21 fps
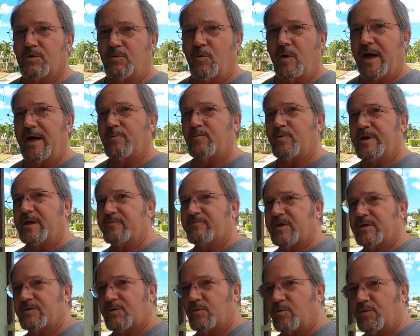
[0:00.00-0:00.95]
So why
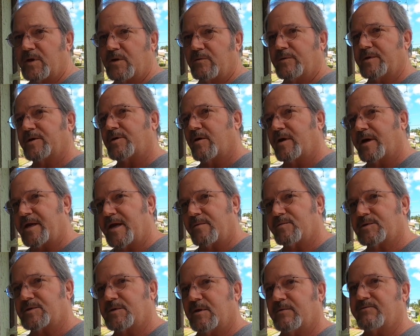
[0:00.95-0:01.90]
reinvent the wheel when you already
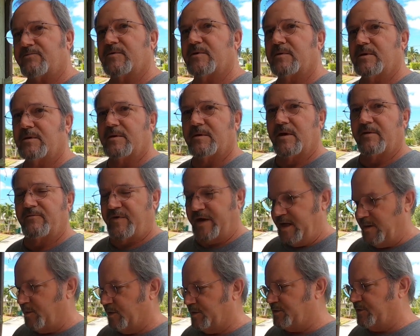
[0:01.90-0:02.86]
have stuff
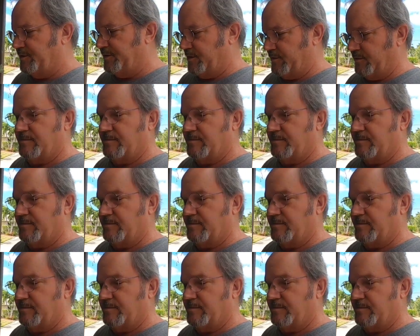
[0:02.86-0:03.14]
available to you?